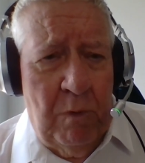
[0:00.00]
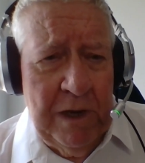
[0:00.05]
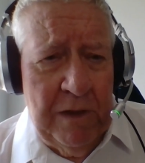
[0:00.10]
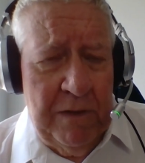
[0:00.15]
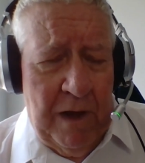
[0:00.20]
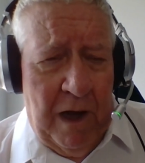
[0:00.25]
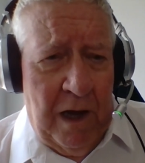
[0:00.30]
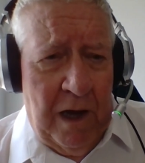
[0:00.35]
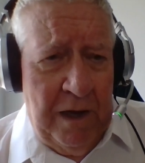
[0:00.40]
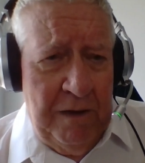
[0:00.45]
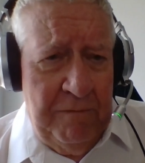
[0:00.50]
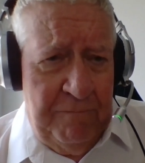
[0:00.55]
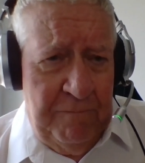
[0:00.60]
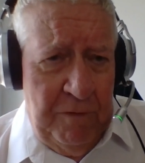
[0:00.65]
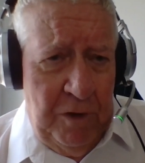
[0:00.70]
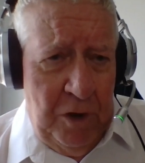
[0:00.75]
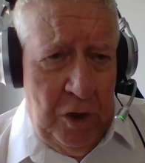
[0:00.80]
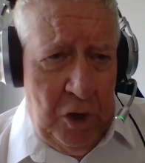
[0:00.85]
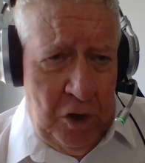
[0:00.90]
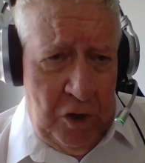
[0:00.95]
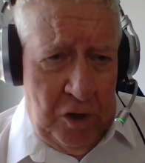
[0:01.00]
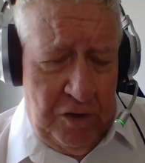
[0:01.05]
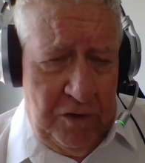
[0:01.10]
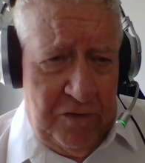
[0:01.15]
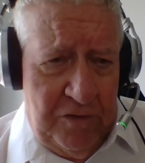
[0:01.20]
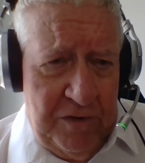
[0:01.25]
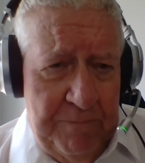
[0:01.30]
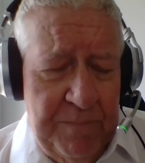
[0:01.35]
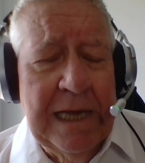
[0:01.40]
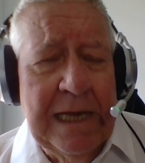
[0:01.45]
one of that I've
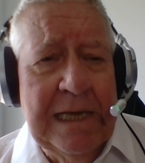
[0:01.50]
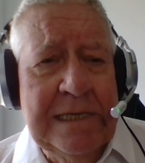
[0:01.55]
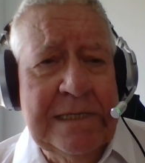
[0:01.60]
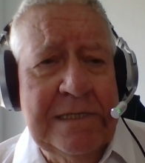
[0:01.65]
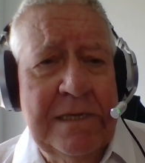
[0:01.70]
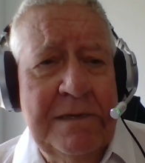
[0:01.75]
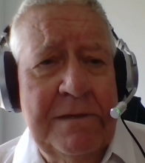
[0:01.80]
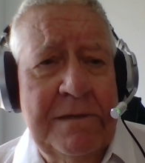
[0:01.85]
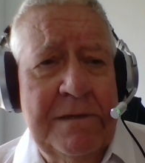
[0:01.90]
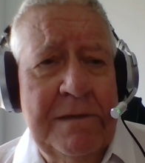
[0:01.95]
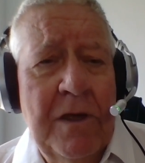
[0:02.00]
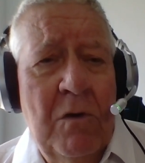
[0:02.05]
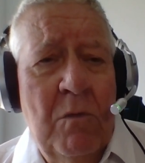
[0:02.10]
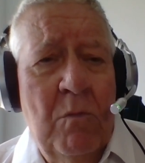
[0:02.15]
learned is that